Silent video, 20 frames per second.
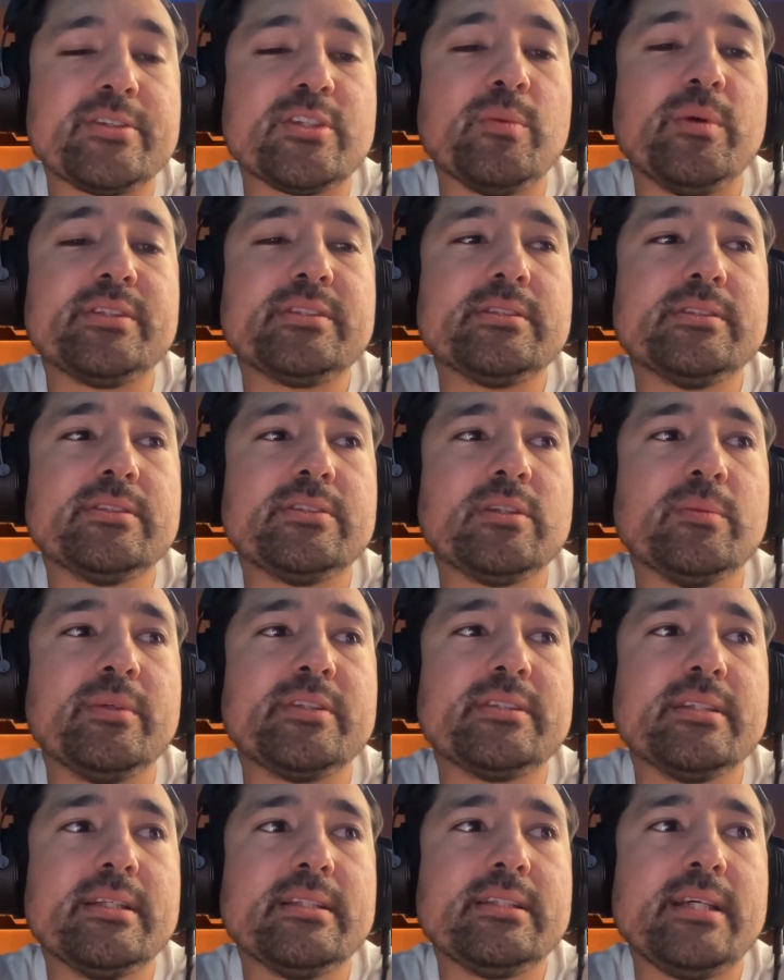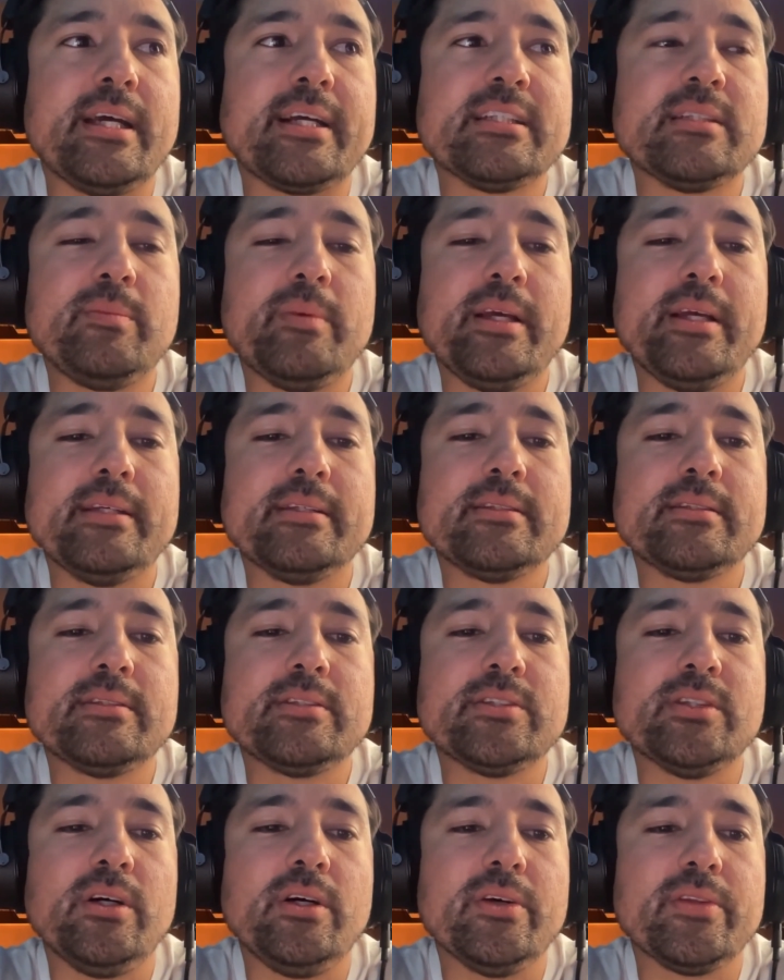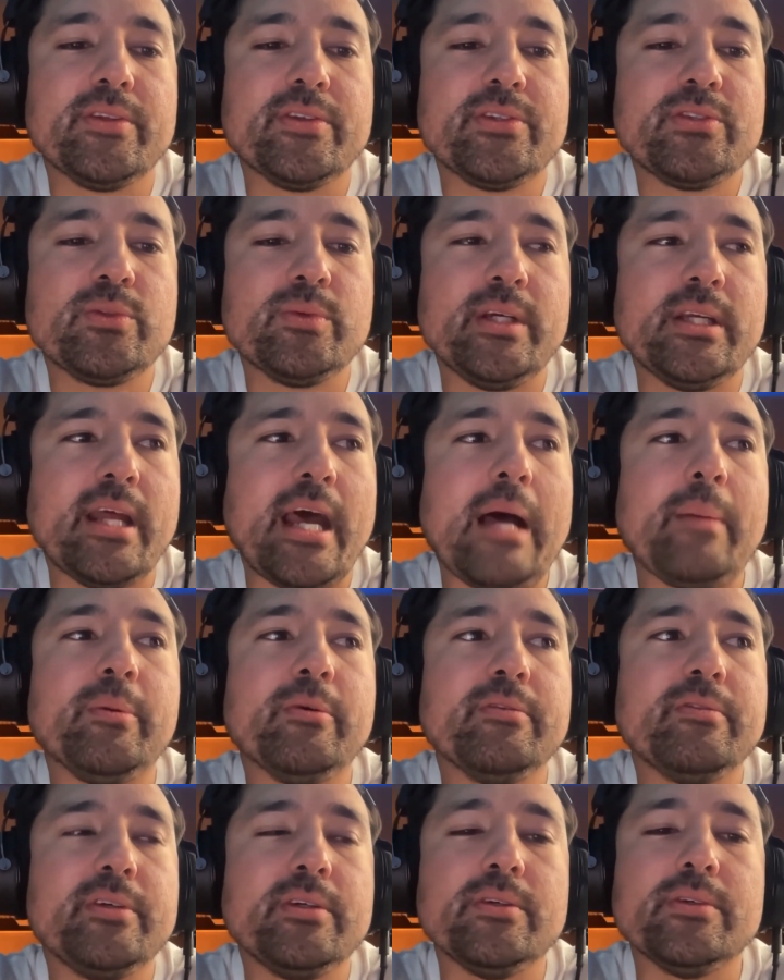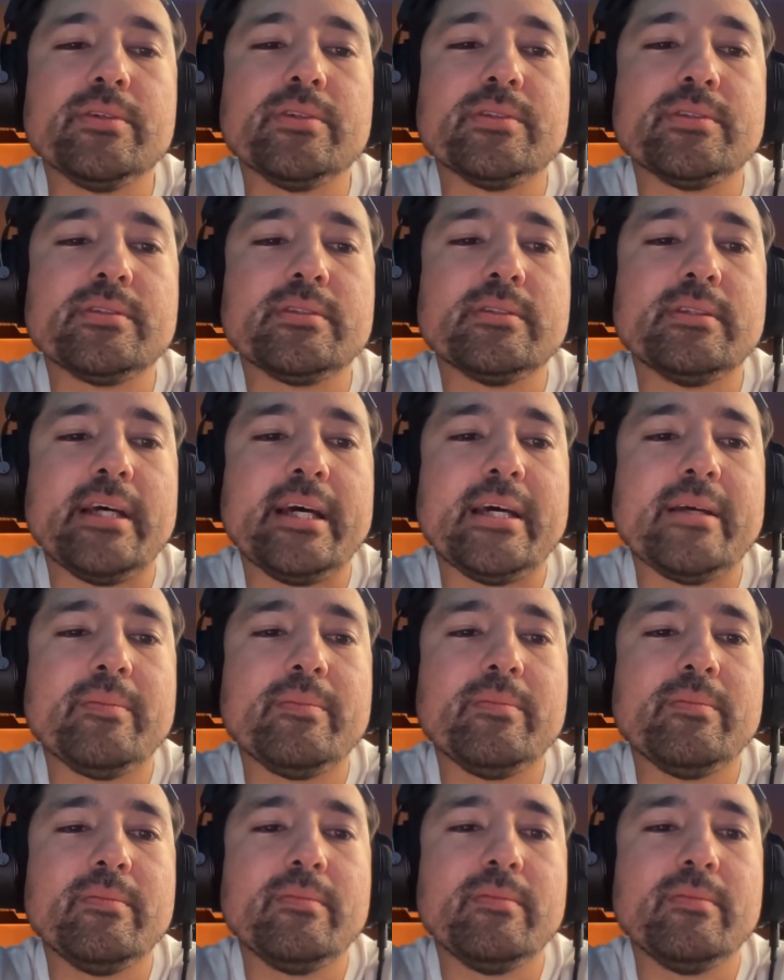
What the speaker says: so much of the tech space saw the sweet Apple views that